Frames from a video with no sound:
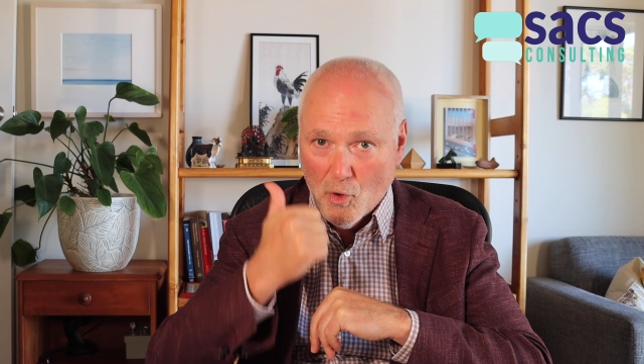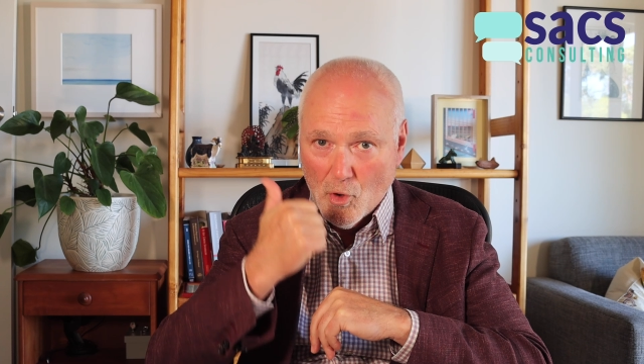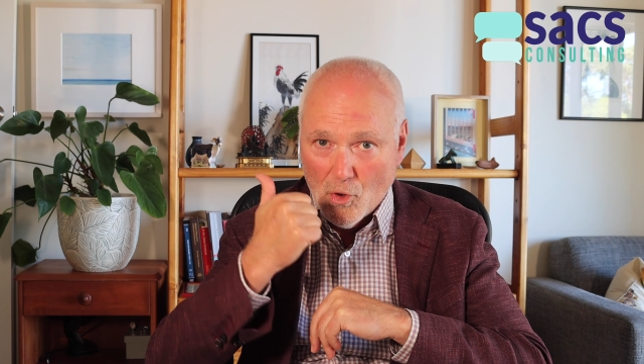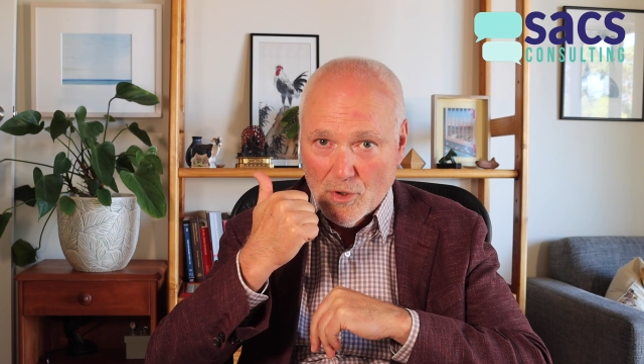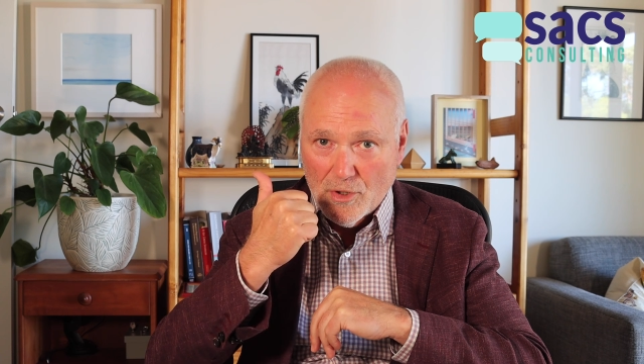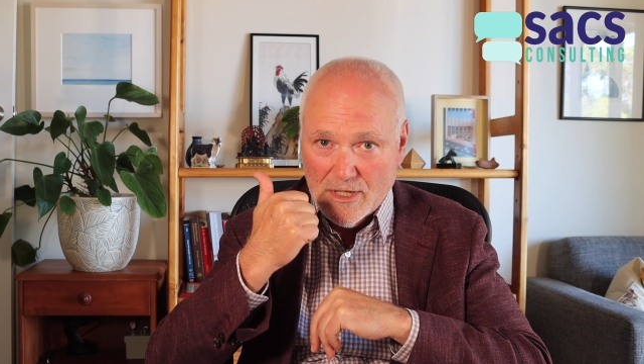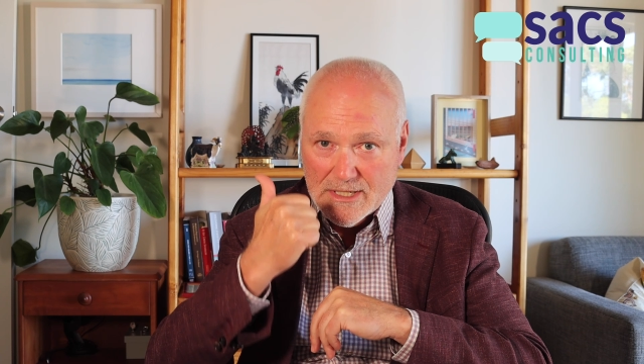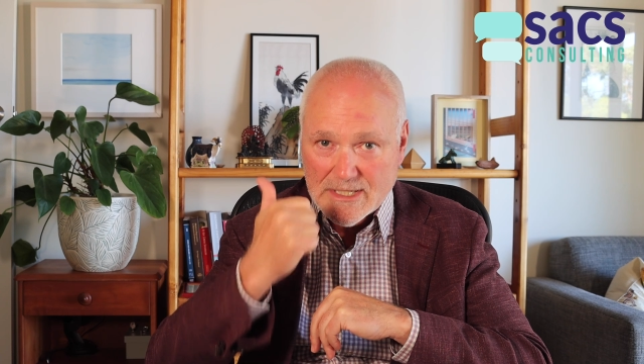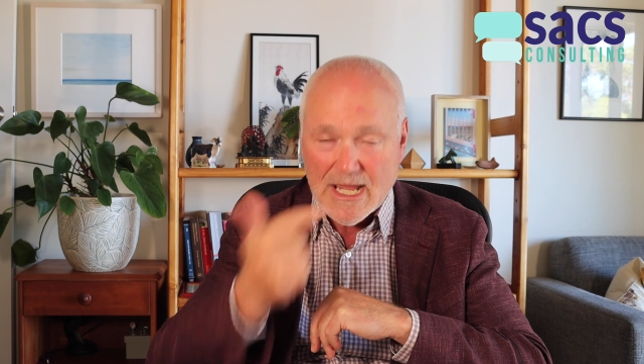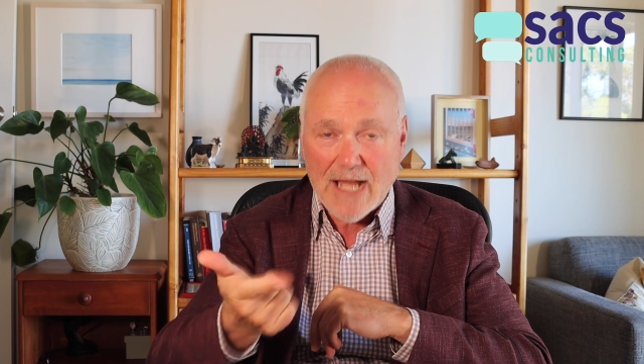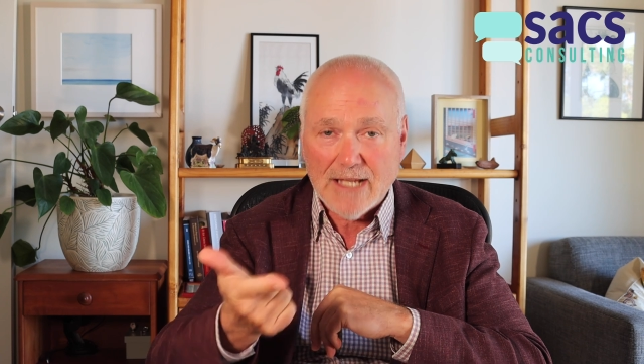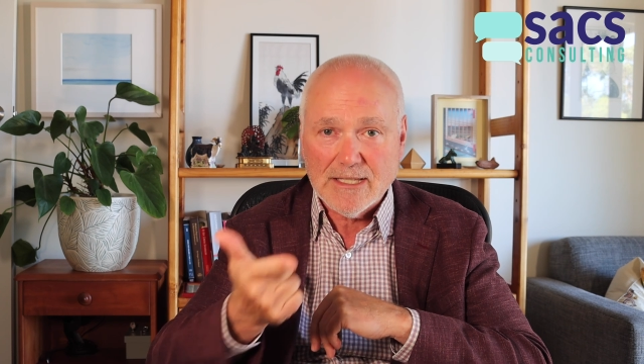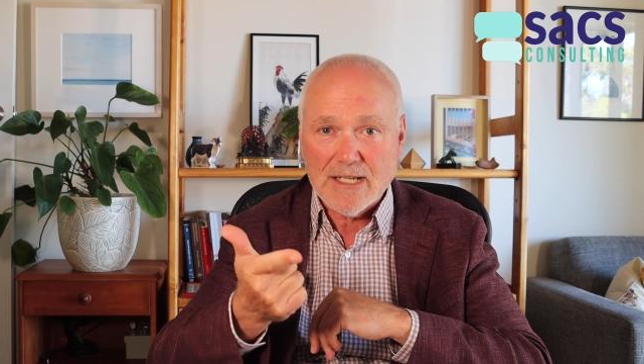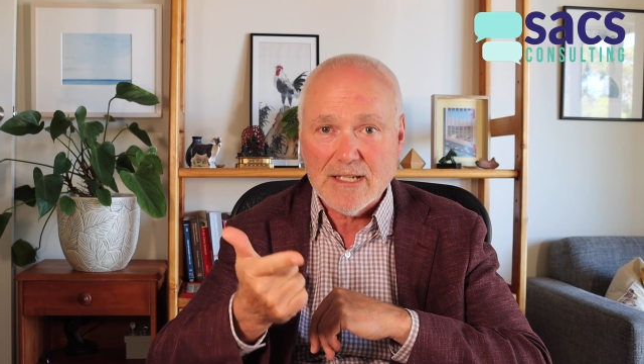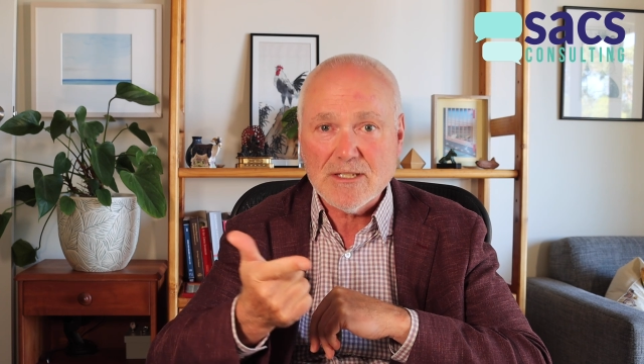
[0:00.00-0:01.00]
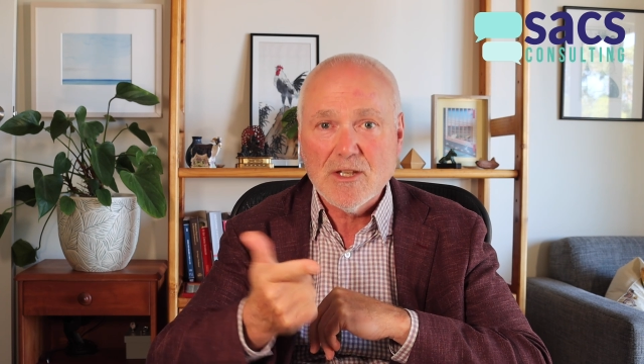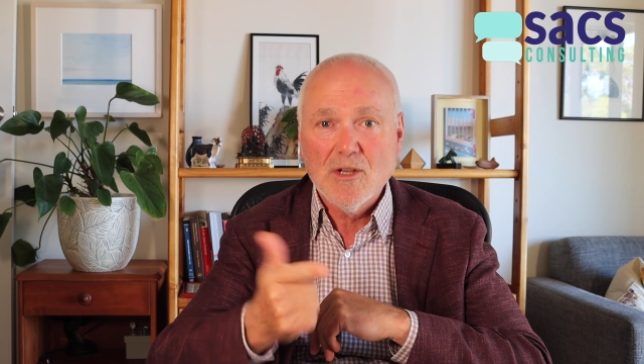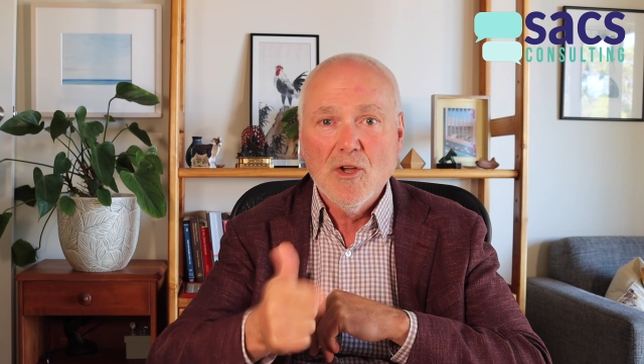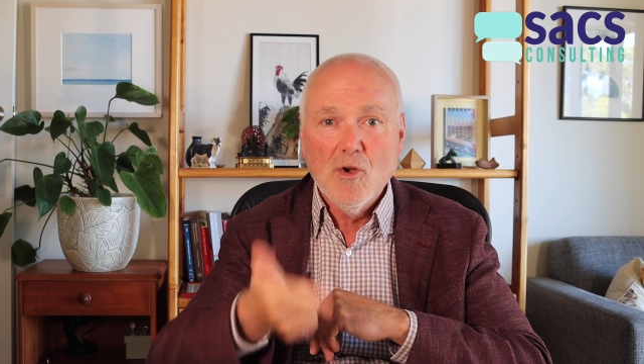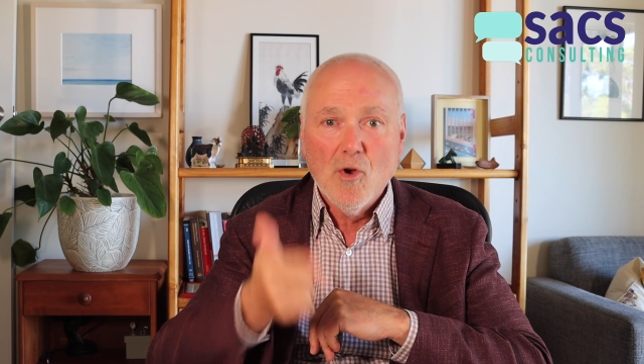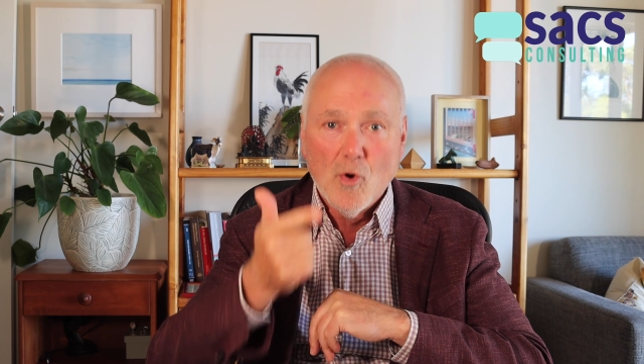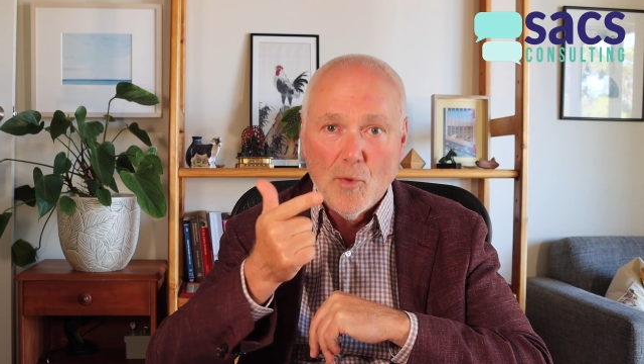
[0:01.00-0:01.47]
or tactics
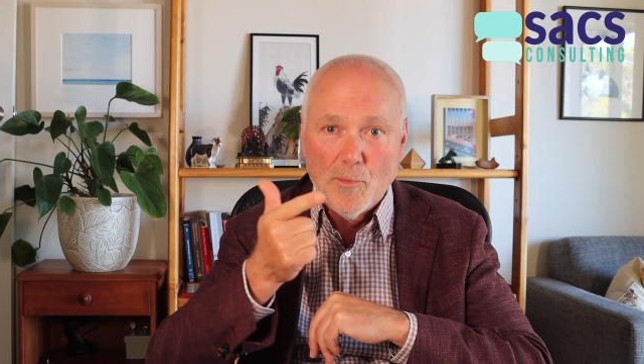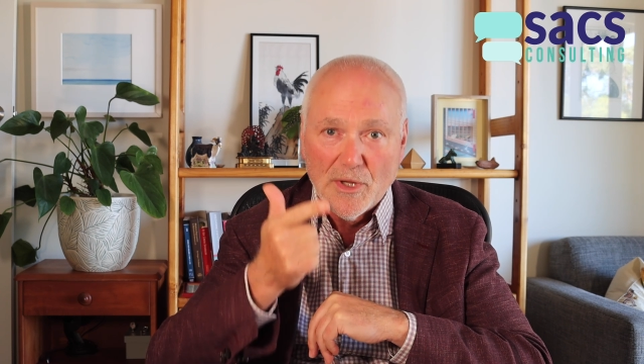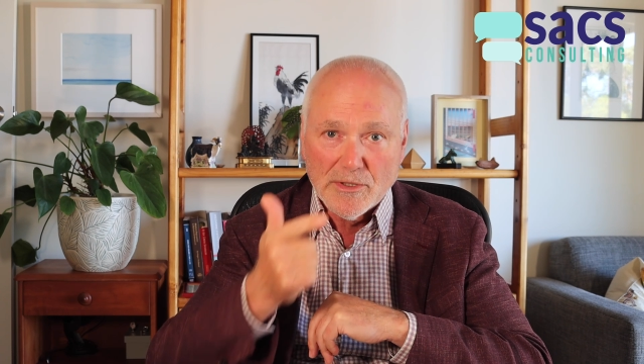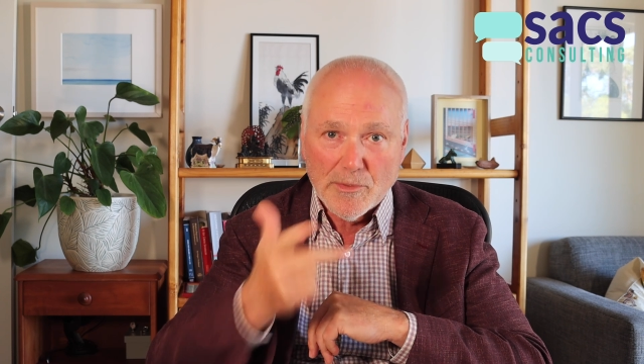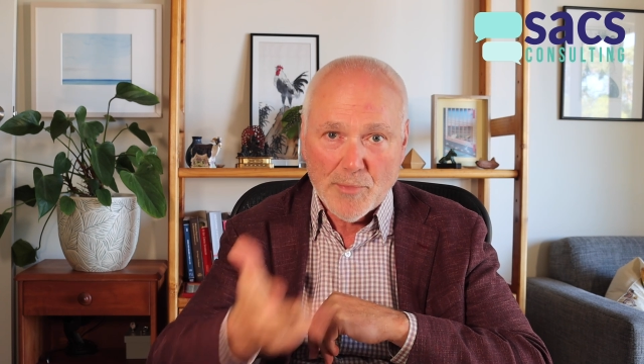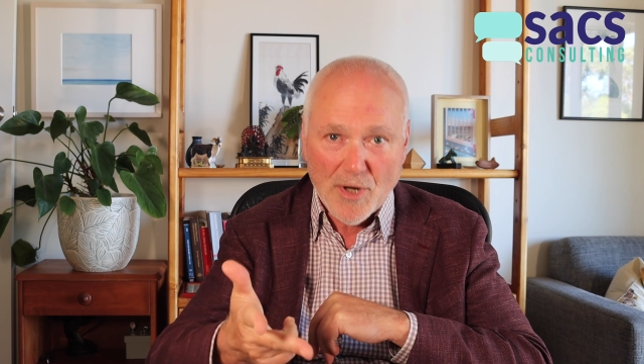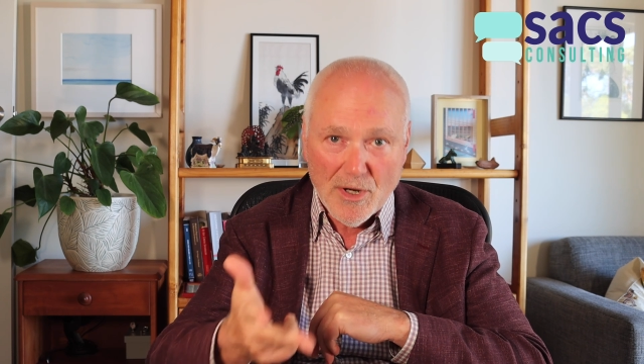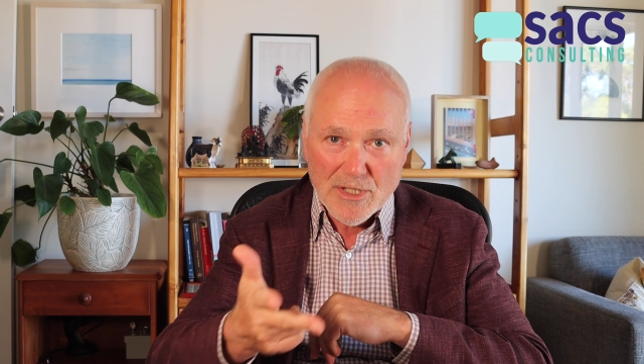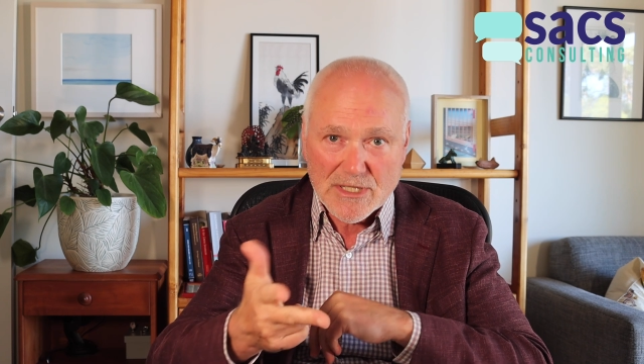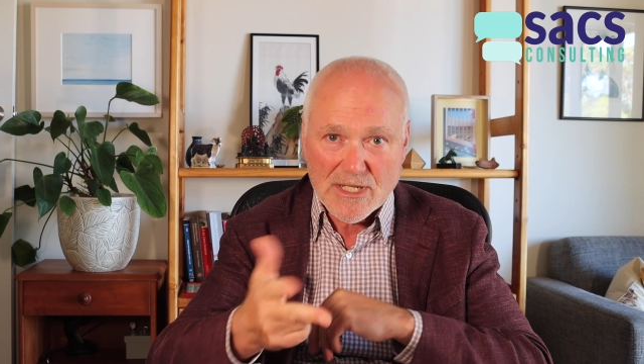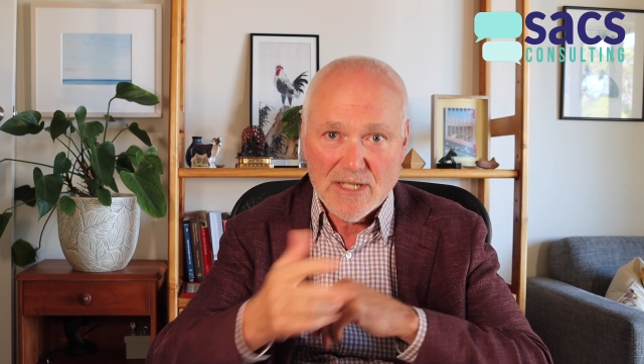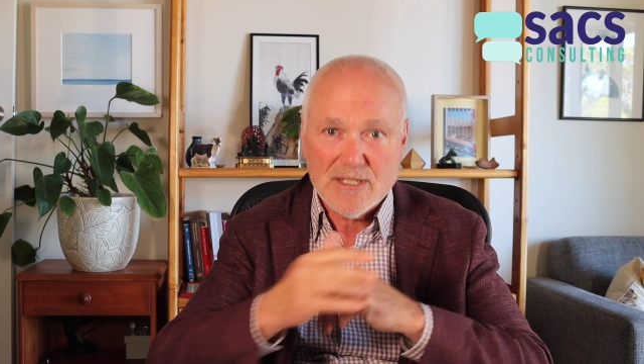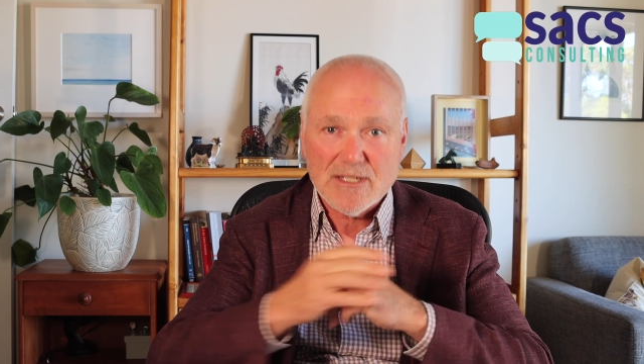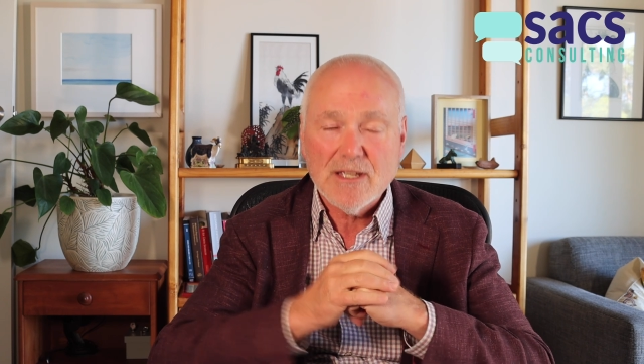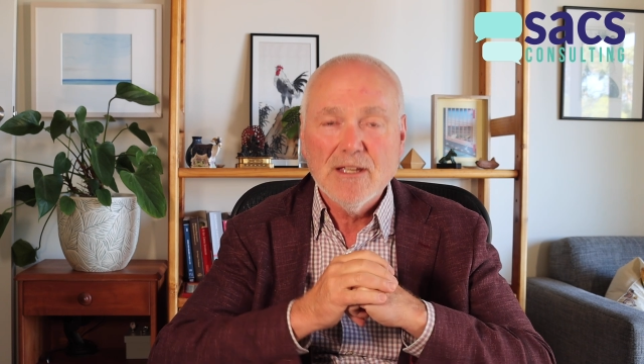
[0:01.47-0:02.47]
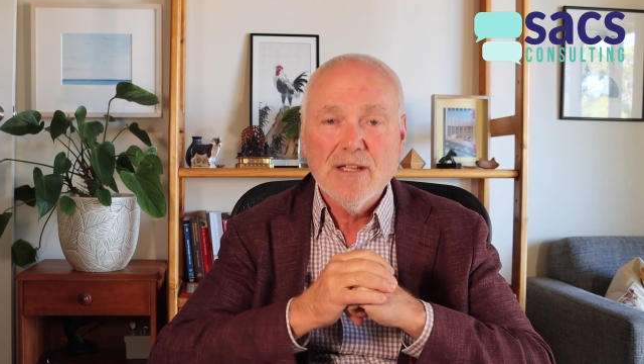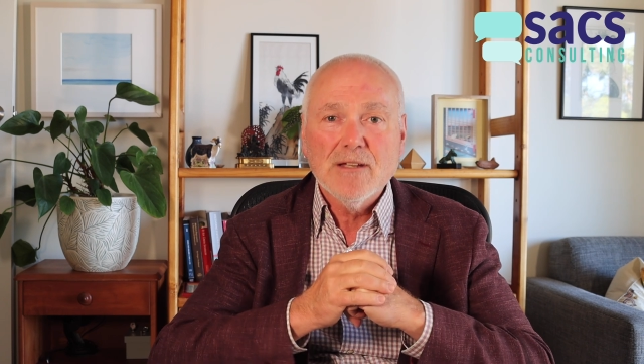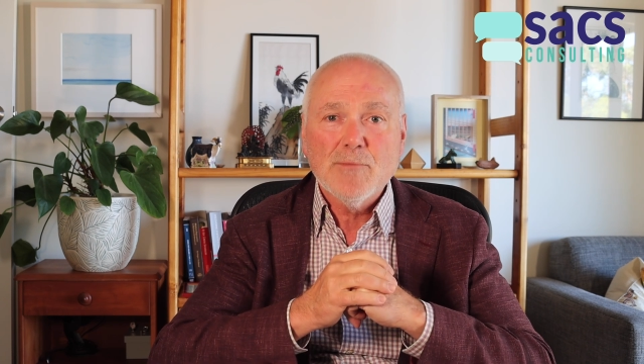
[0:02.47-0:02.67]
or build a process,